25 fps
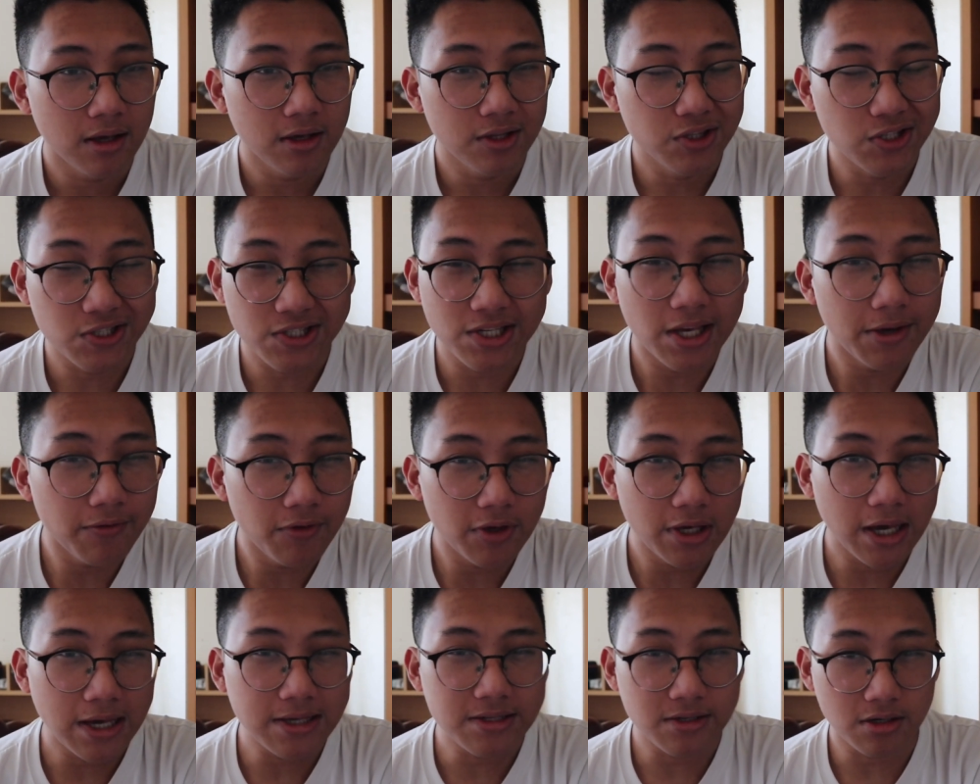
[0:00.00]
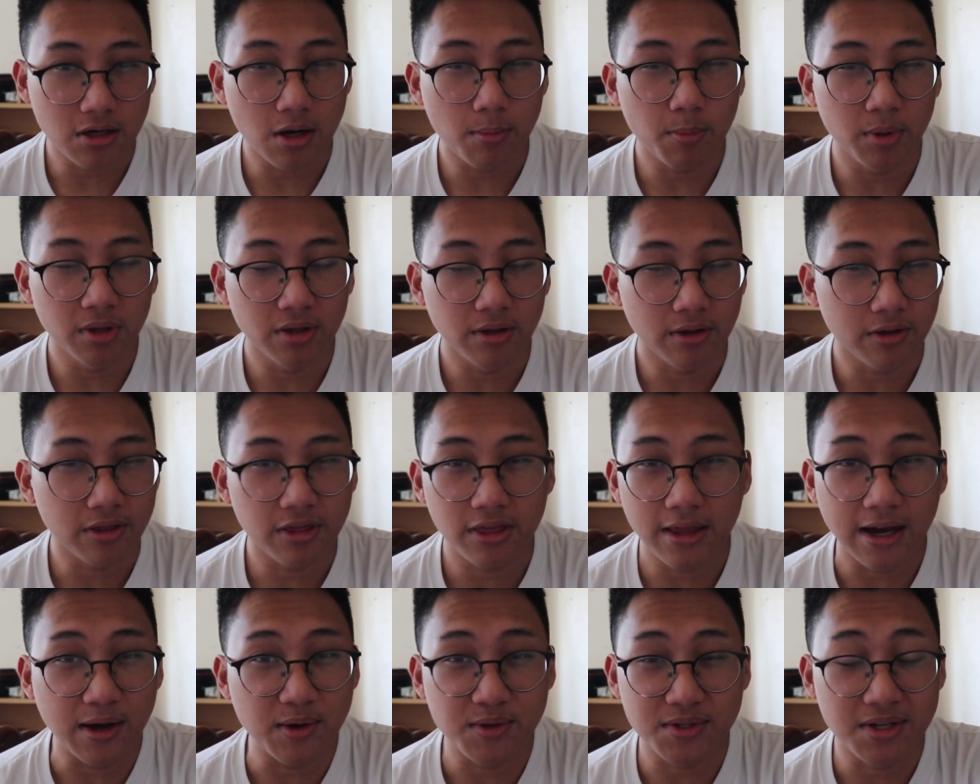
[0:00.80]
to save you guys a couple of
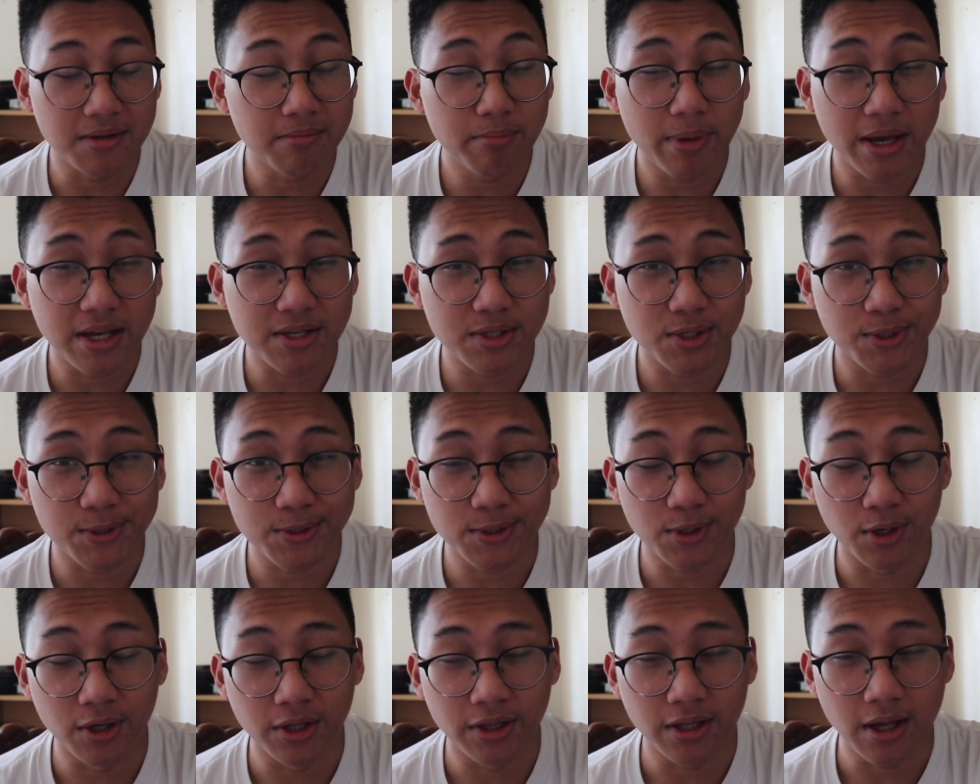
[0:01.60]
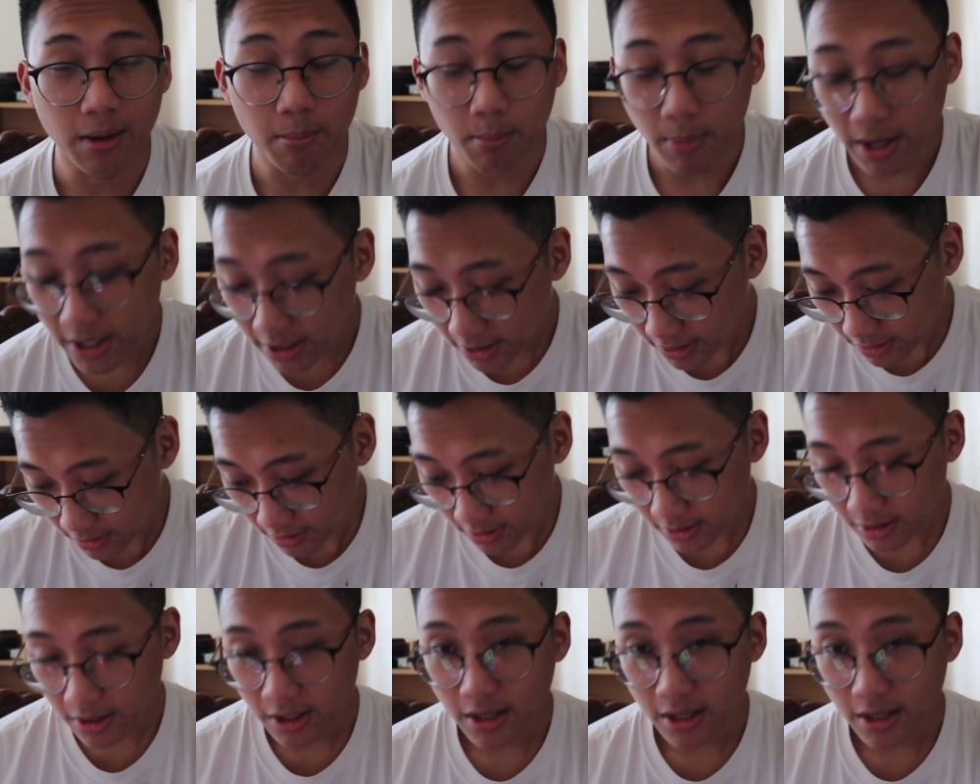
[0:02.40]
thousand pesos on a mic.